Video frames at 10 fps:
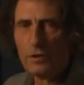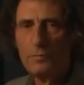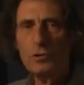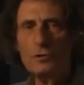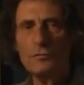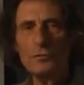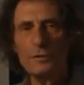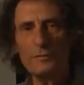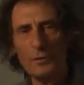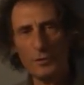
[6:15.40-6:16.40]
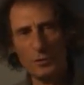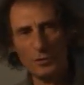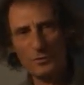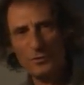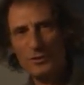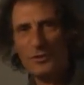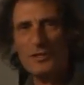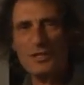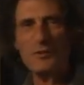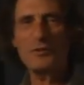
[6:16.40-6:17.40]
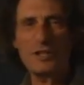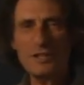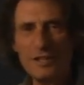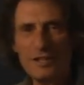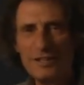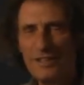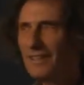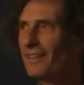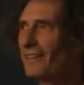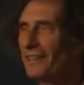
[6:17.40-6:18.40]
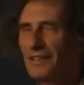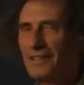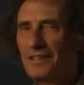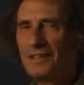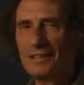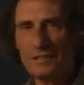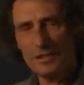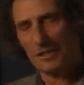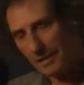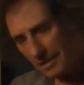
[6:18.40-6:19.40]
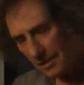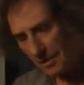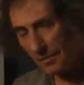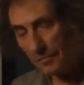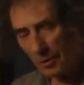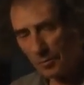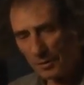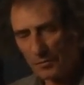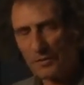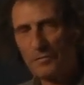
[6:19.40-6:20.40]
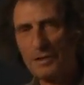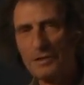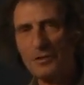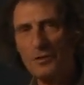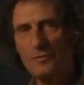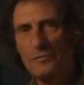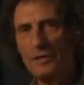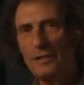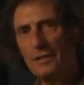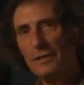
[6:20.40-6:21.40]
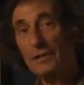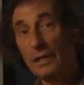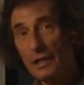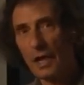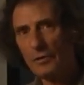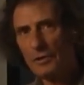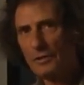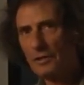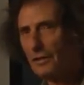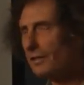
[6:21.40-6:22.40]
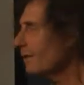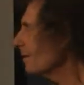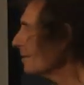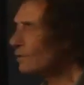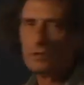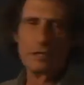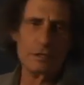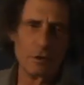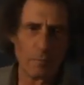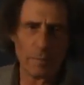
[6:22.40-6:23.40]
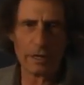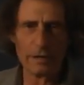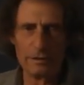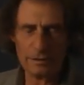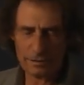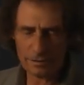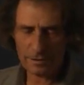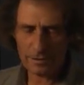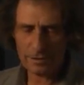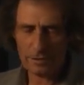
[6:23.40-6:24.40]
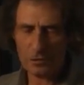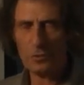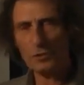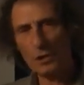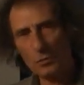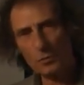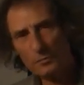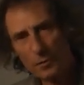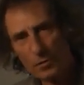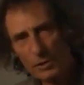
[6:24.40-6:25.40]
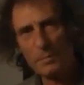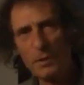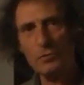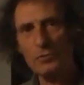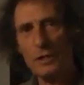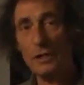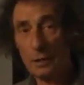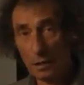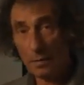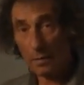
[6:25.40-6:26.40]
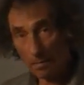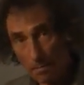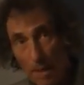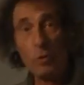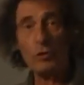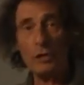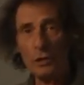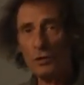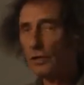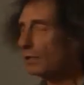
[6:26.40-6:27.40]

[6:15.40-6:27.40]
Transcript: Very beautiful, very beautiful. So it's a new technique. As I said, it's developing very fast, the whole field, the clarity technique. So let's go back to what I want to focus about today, memory and